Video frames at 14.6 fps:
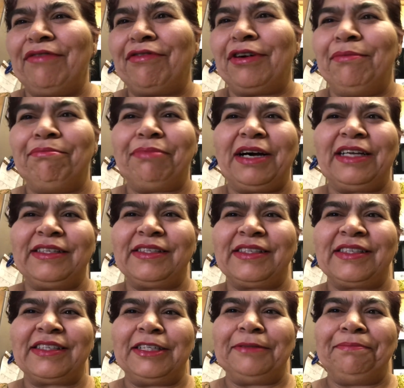from
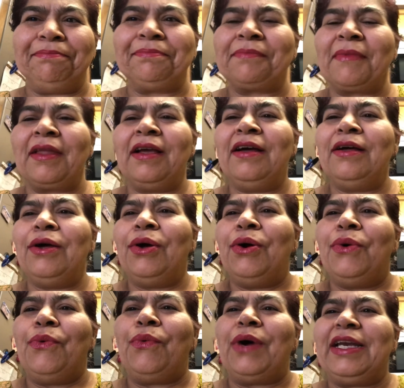past um,
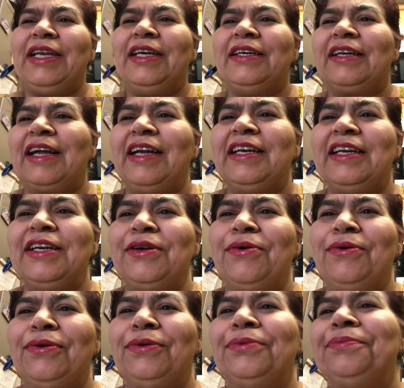one year, I didn't
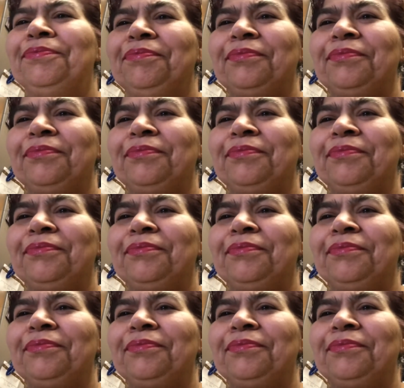go.